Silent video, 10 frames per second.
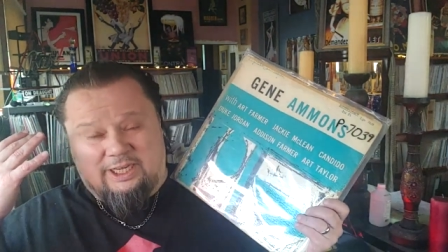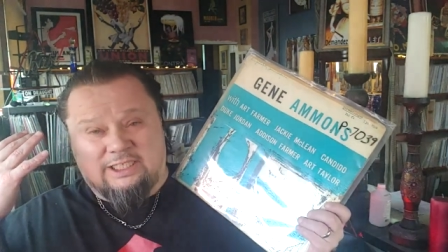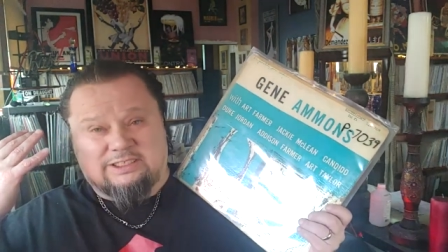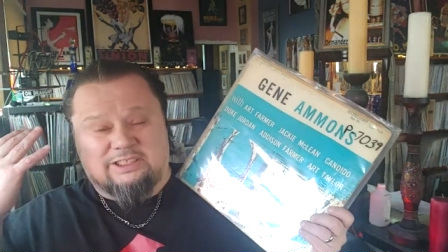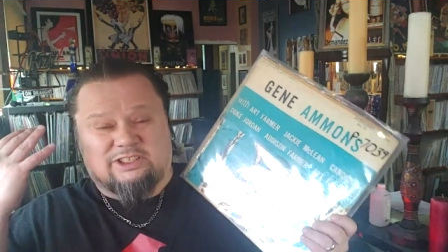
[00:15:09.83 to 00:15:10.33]

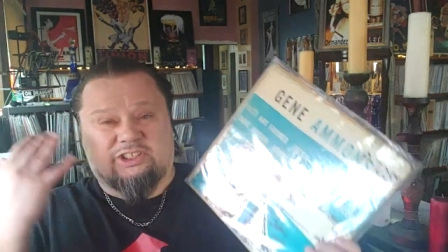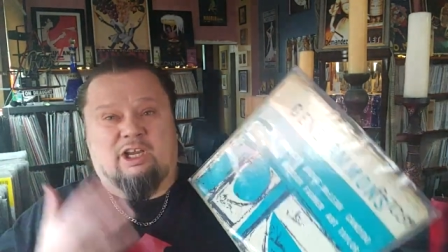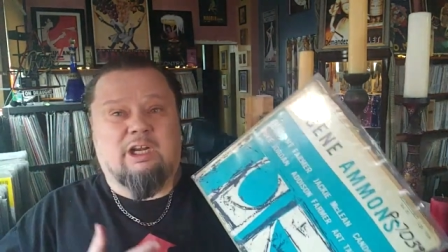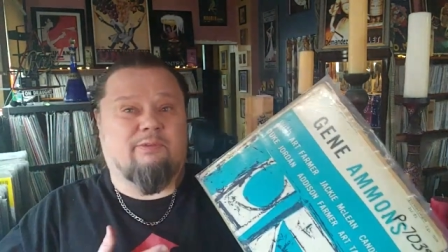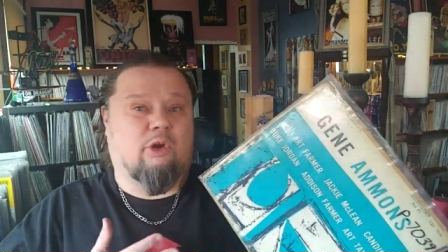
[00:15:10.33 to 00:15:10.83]
He's the
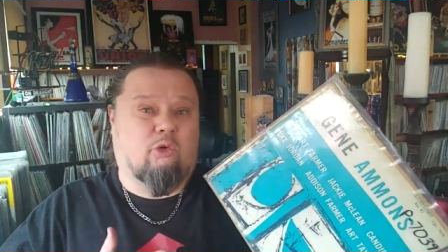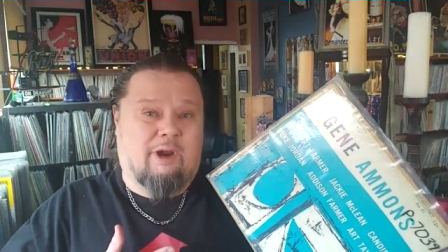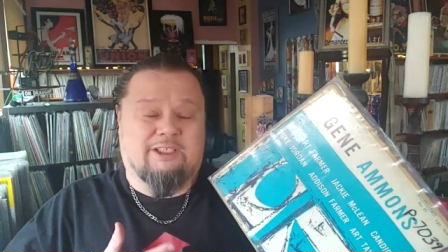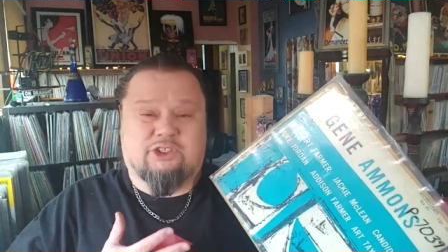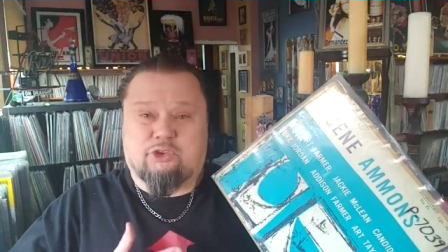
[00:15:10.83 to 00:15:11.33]
son of a
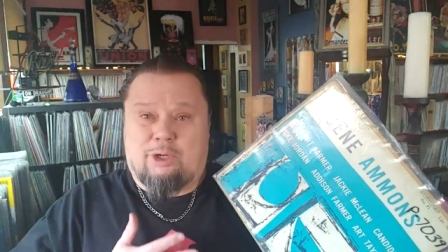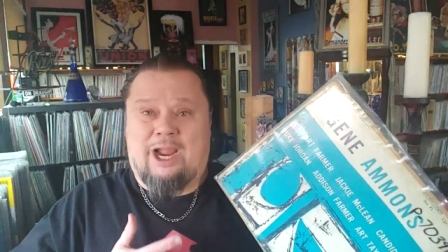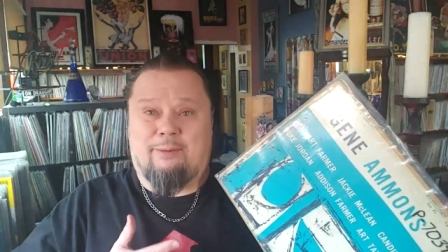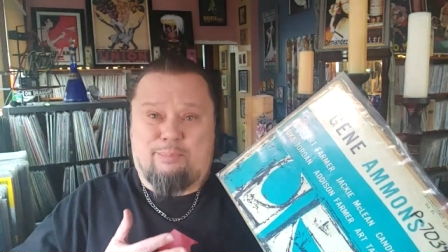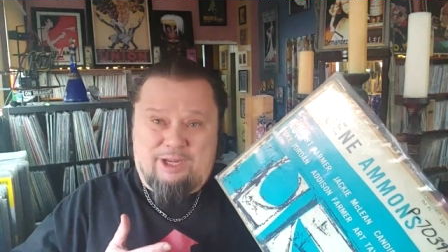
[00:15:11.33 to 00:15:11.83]
great
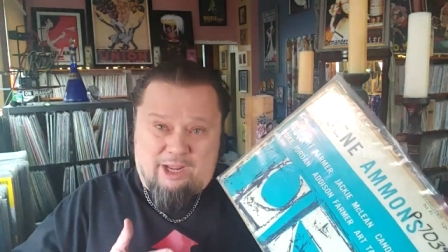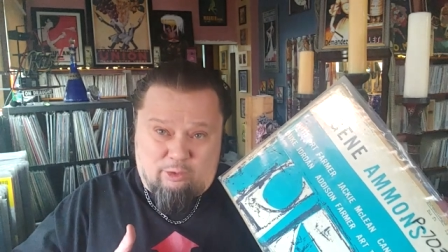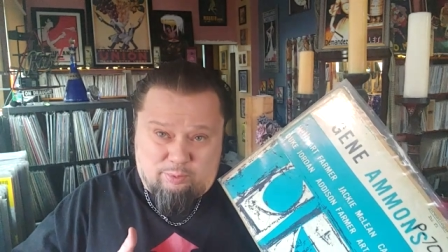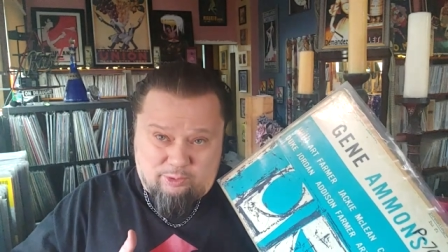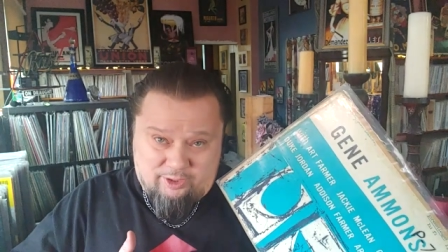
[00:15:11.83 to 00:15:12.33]
stride
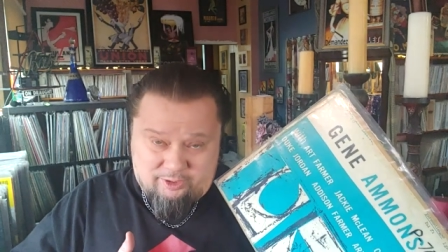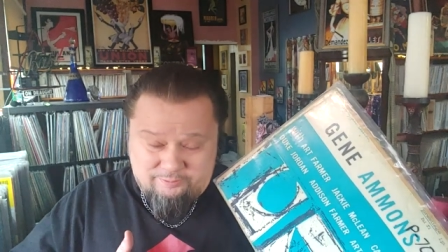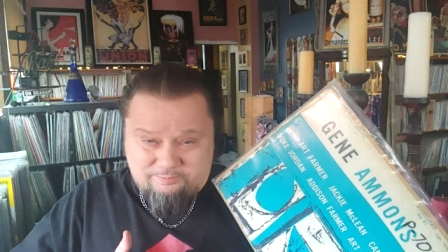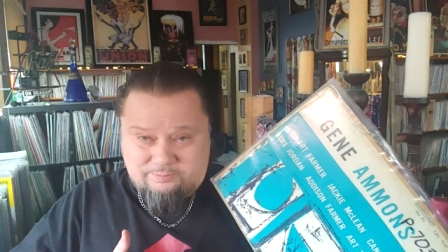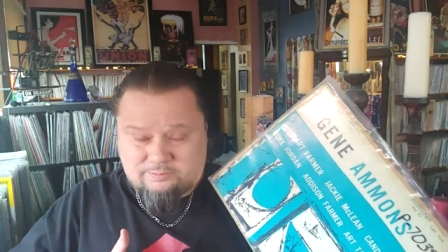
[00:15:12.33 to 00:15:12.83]
piano player.
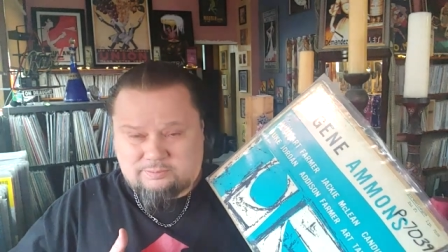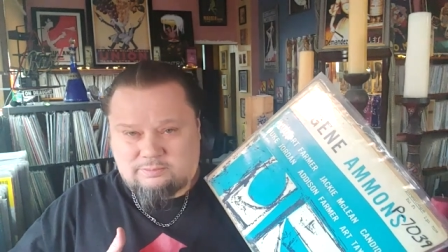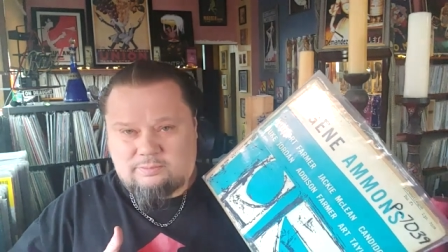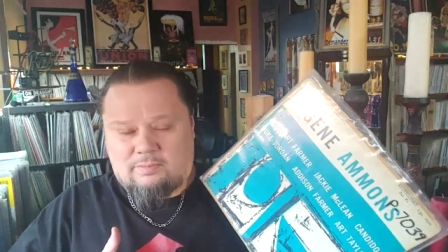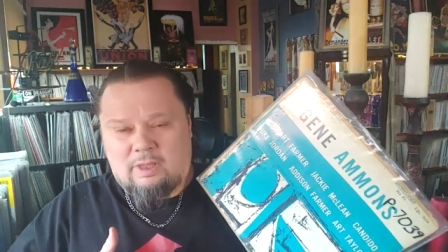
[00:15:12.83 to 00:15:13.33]

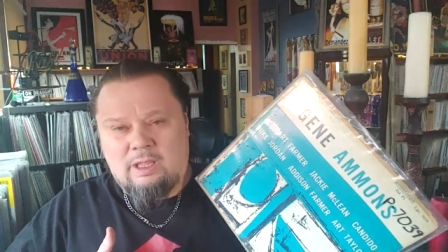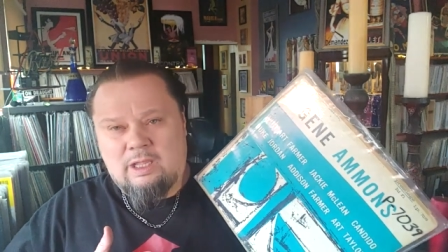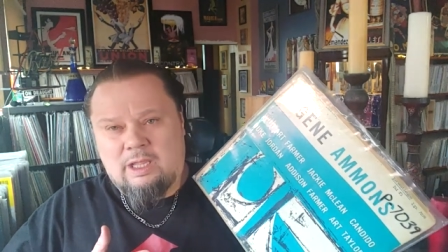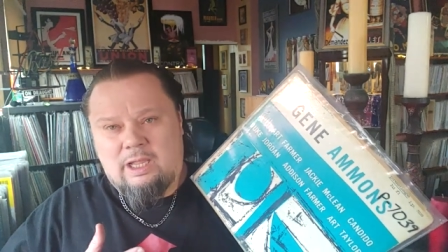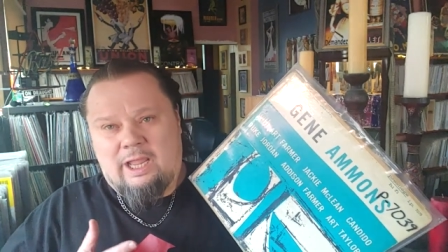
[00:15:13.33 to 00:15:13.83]

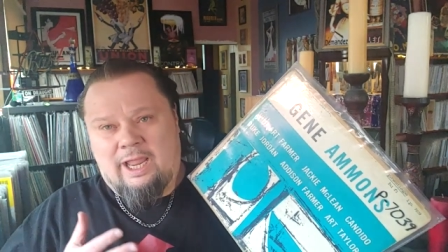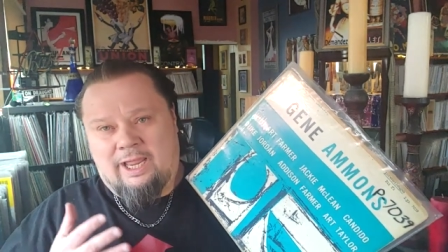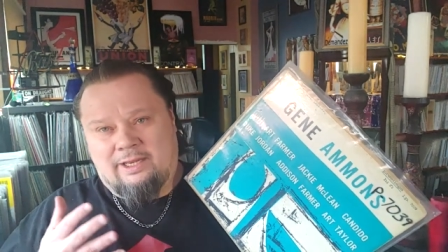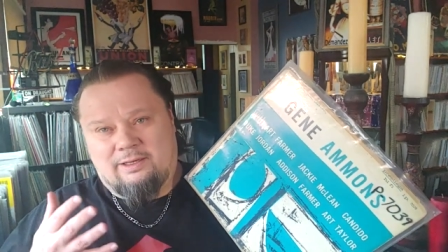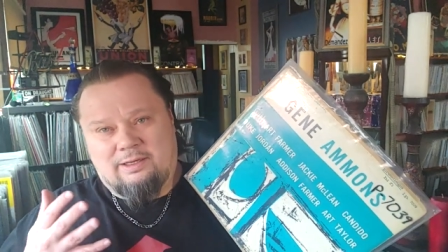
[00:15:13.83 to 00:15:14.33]

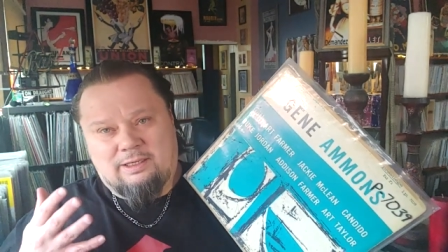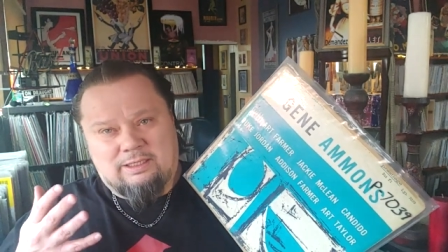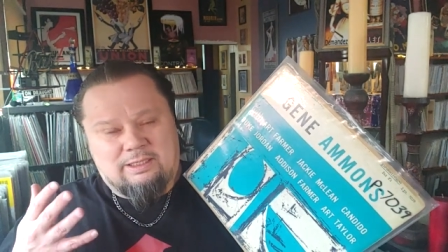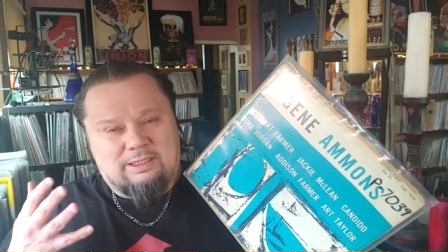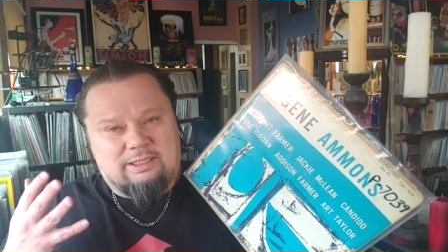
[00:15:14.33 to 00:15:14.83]
And
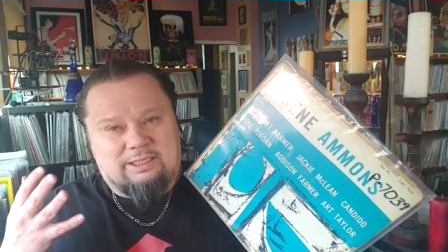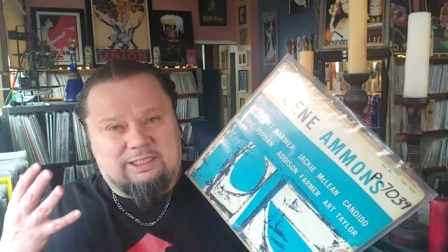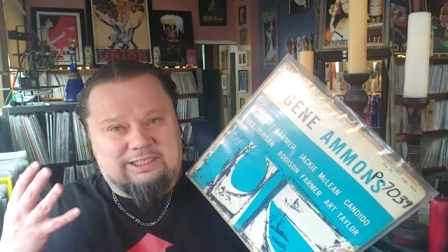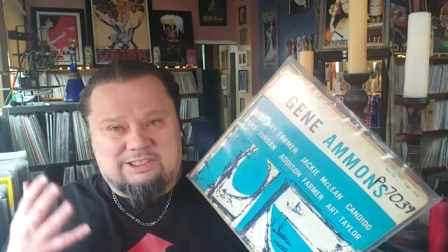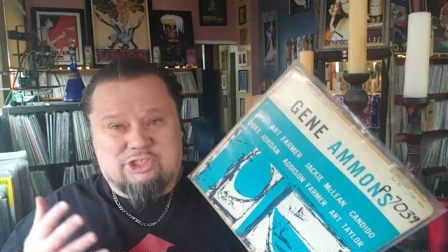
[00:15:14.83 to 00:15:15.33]

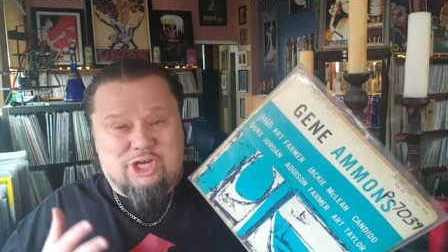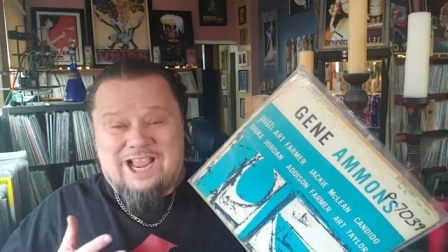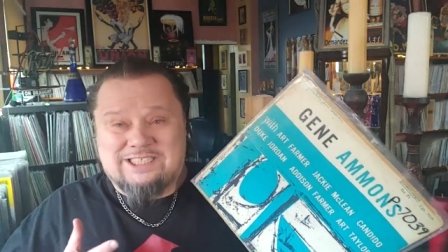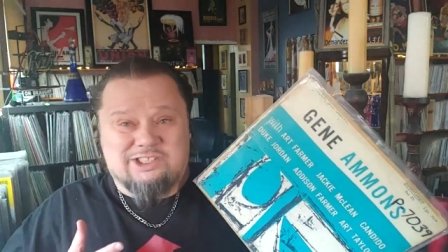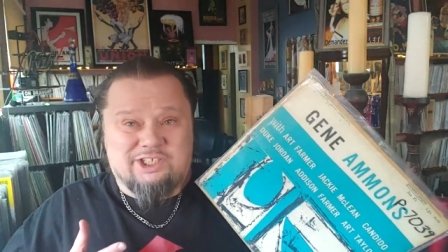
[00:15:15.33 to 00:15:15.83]
his
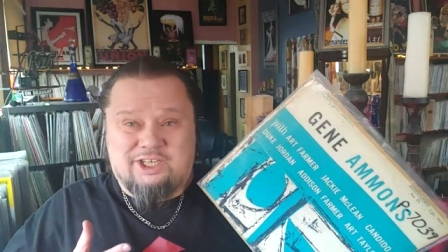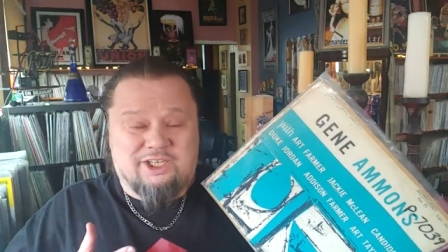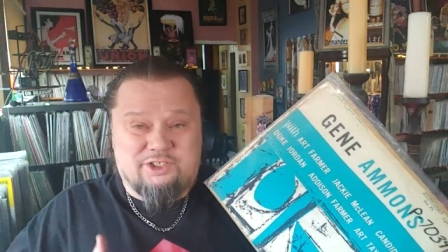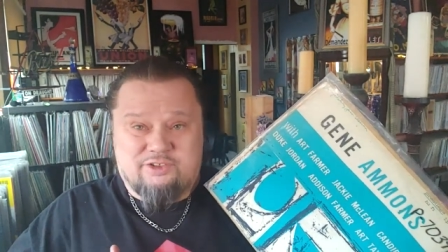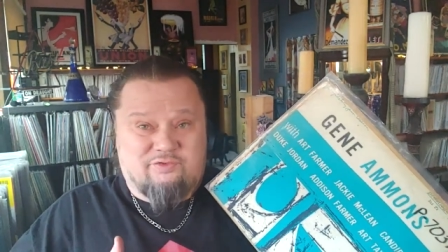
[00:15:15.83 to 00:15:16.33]
jazz
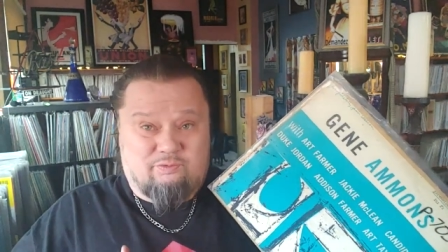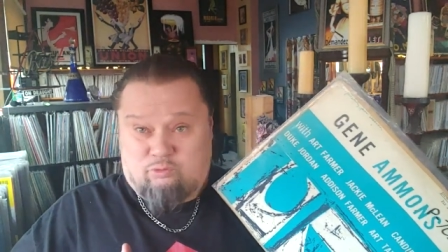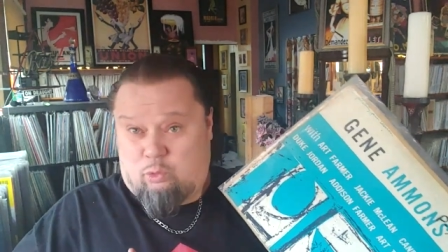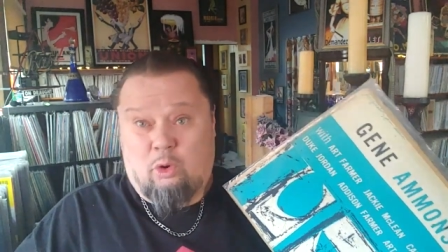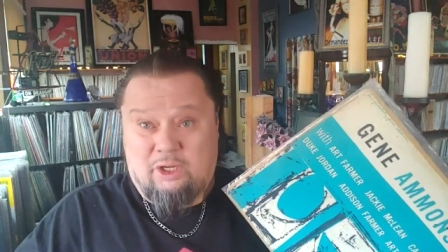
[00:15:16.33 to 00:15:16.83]
lineage is
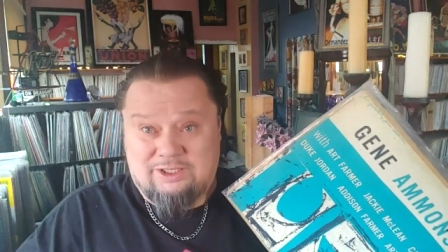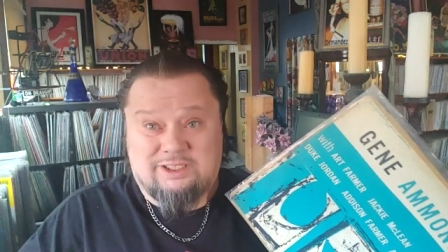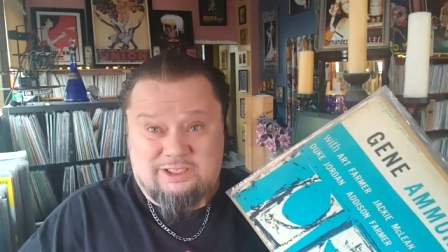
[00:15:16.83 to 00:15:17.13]
royalty.